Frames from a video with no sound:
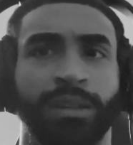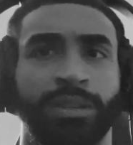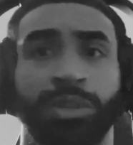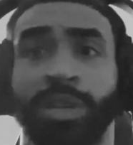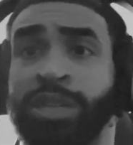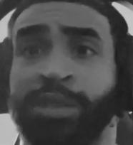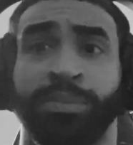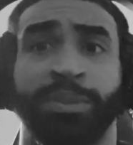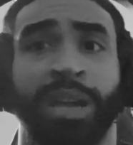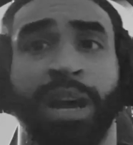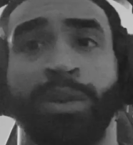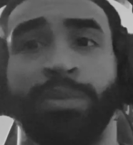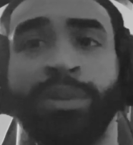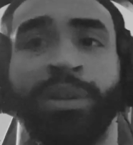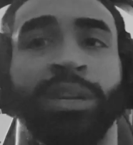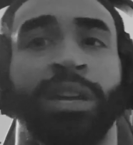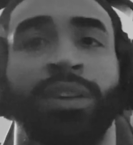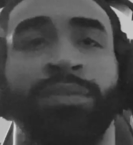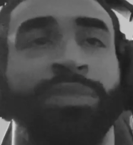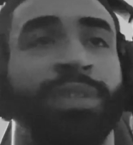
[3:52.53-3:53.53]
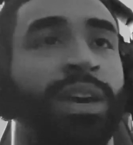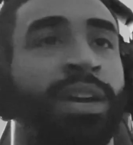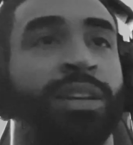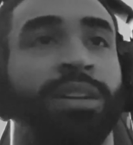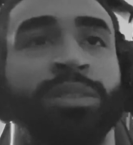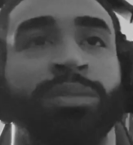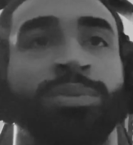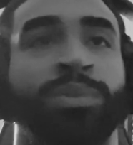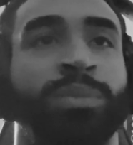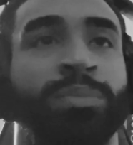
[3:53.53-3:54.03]
Trust me, I would love that
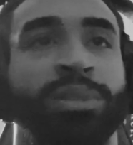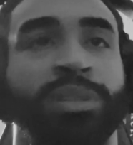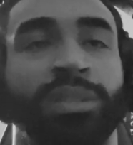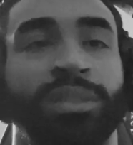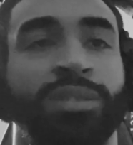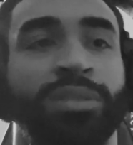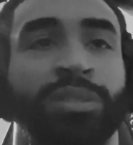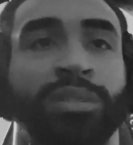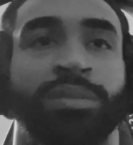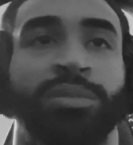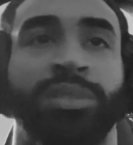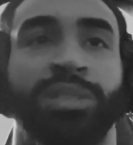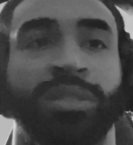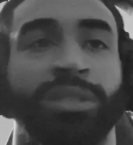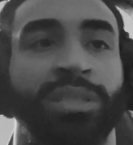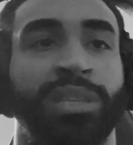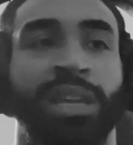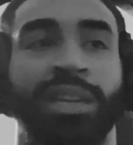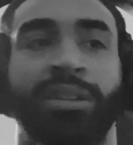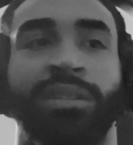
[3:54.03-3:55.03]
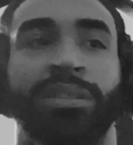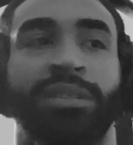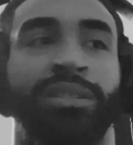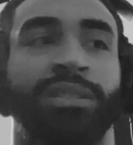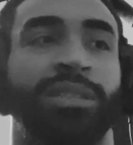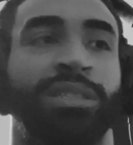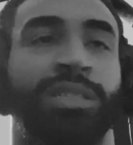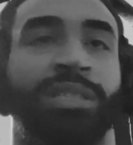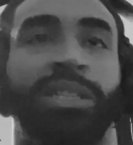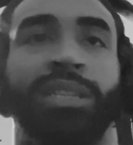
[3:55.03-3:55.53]
in a woman. You know, just let her,
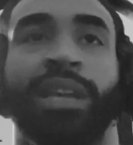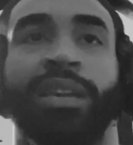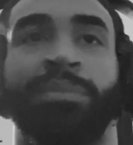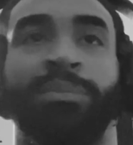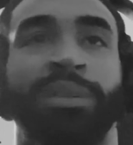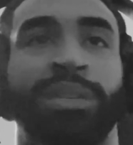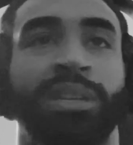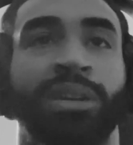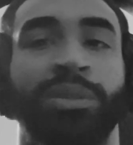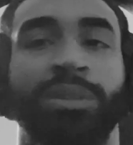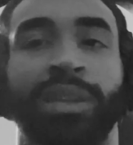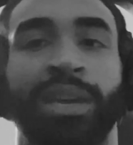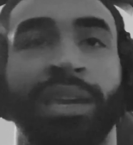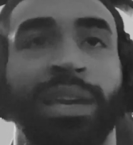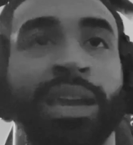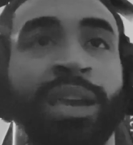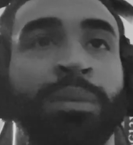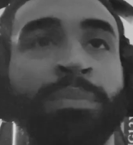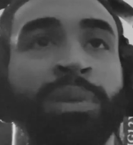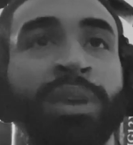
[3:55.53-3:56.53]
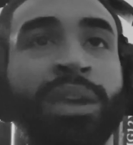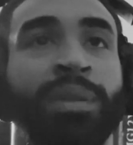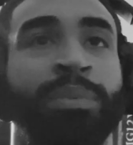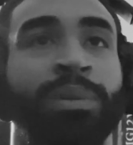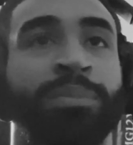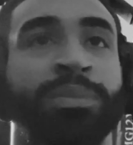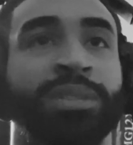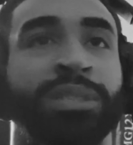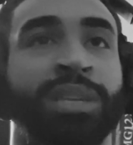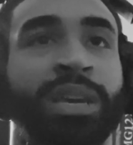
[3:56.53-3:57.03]
just she let me know, like, hey, babe,
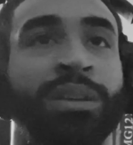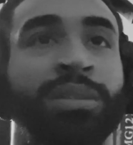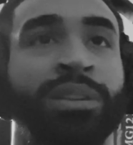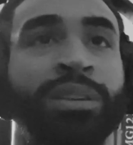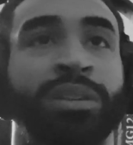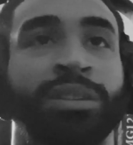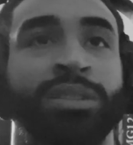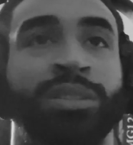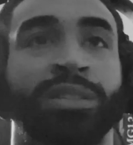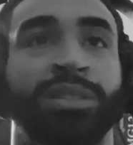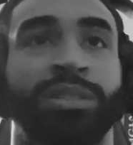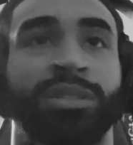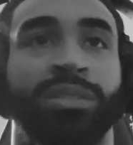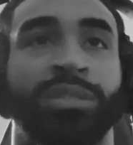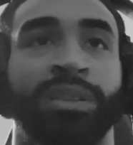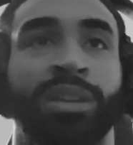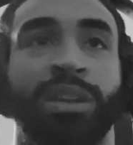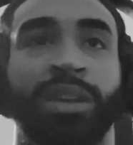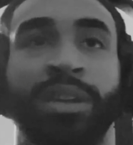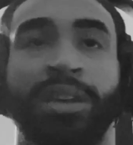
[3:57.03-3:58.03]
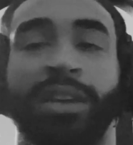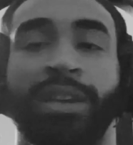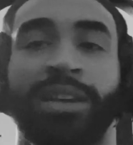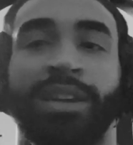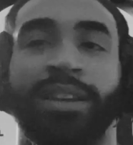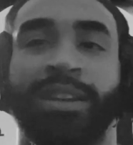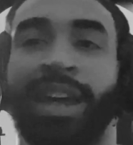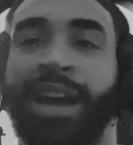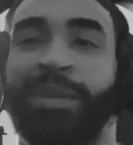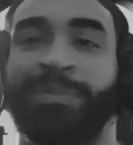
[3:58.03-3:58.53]
I'm just out here just
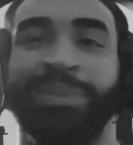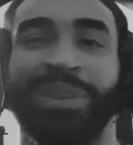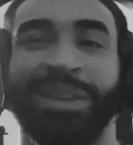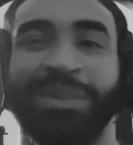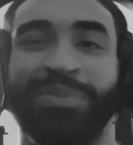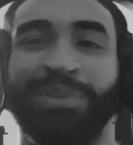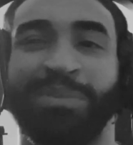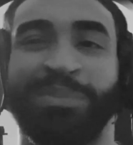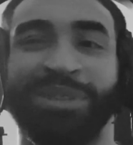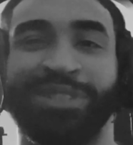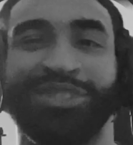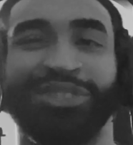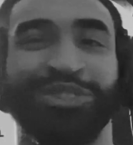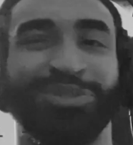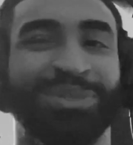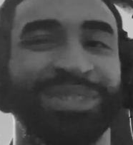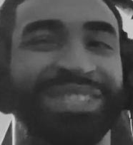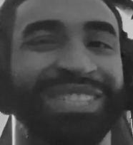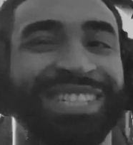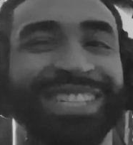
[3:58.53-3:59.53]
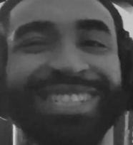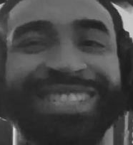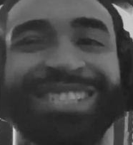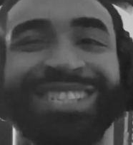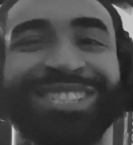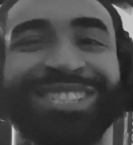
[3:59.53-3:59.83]
not being promiscuous and